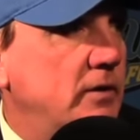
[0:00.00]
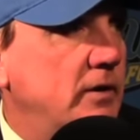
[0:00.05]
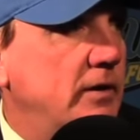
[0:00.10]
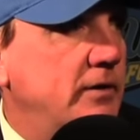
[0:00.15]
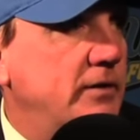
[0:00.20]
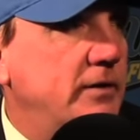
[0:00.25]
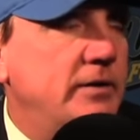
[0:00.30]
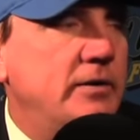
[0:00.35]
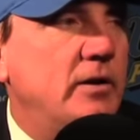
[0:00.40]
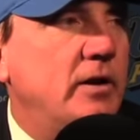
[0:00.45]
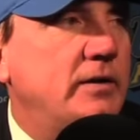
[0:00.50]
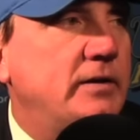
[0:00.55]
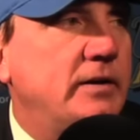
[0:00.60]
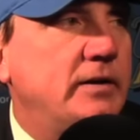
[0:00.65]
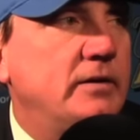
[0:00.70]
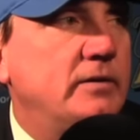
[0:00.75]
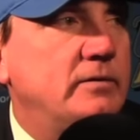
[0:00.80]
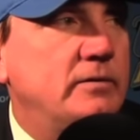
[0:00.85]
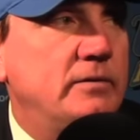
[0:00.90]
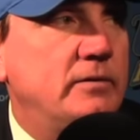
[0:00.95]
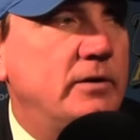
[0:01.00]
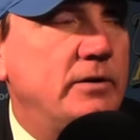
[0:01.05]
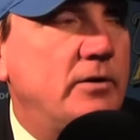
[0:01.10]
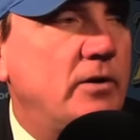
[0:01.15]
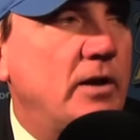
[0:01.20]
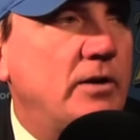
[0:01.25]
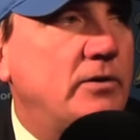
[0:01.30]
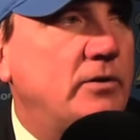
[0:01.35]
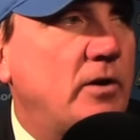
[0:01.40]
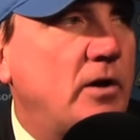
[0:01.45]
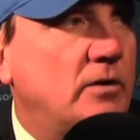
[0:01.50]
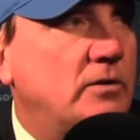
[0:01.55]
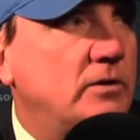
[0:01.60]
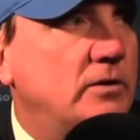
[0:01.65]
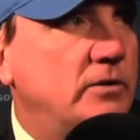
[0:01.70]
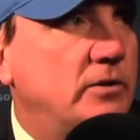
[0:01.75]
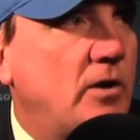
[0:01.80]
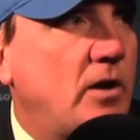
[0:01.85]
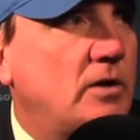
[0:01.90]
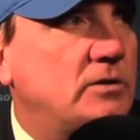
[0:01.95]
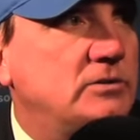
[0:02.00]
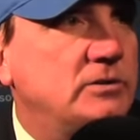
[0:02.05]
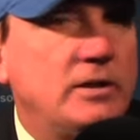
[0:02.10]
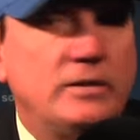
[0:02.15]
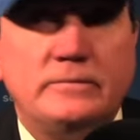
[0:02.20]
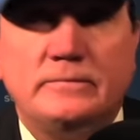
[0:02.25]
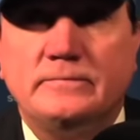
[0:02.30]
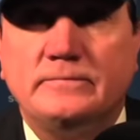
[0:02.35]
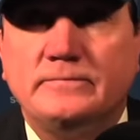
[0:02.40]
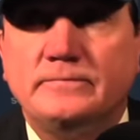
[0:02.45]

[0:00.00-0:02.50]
Uh, did not get it. not talk to the docs yet.